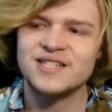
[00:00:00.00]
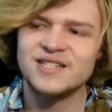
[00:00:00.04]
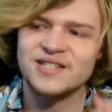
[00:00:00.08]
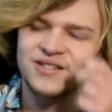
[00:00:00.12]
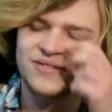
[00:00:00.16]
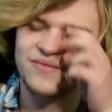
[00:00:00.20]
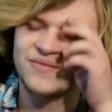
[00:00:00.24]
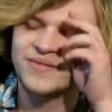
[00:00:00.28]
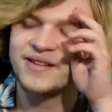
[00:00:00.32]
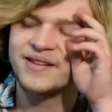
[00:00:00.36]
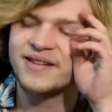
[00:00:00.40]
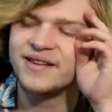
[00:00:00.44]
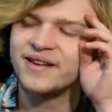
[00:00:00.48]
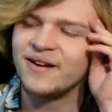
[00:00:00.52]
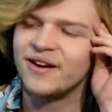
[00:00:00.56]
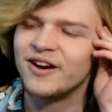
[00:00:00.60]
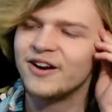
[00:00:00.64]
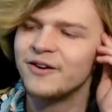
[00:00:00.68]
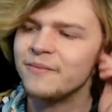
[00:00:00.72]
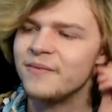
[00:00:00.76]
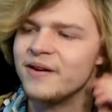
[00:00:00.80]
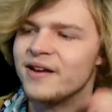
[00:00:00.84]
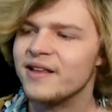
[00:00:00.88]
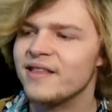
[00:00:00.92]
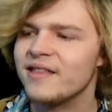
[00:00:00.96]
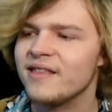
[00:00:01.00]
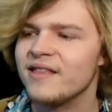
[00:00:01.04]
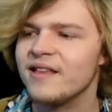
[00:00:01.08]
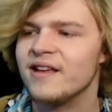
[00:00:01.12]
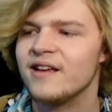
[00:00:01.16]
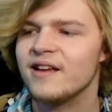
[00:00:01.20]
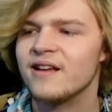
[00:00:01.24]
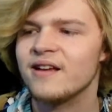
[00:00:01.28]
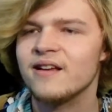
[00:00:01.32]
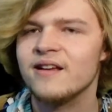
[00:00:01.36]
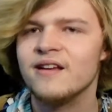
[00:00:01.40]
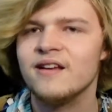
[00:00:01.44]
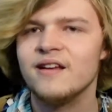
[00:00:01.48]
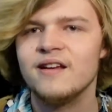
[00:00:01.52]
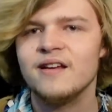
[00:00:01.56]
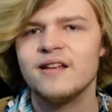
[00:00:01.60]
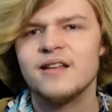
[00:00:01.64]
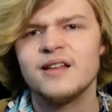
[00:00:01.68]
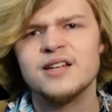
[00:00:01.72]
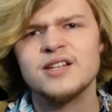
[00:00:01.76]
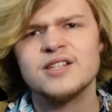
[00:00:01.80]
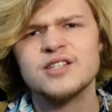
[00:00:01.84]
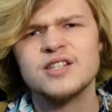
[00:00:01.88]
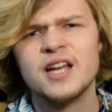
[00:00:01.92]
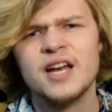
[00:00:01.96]
just really aren't my thing.
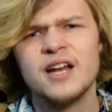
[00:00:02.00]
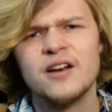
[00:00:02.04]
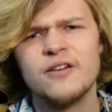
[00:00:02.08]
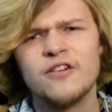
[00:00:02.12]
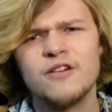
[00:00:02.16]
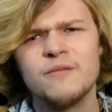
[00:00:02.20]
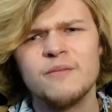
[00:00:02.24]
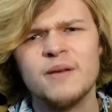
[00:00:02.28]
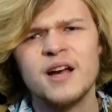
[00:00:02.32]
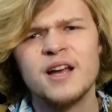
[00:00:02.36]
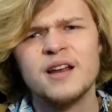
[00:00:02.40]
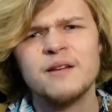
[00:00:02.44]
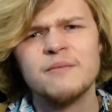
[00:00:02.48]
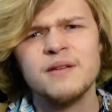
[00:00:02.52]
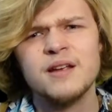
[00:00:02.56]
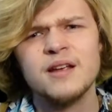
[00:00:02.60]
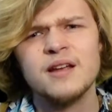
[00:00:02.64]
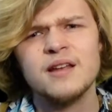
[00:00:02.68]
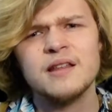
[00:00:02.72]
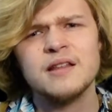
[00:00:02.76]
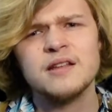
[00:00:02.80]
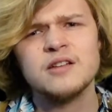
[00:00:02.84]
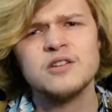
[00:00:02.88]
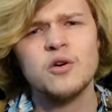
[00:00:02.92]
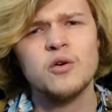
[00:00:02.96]
They just kind of remind me of the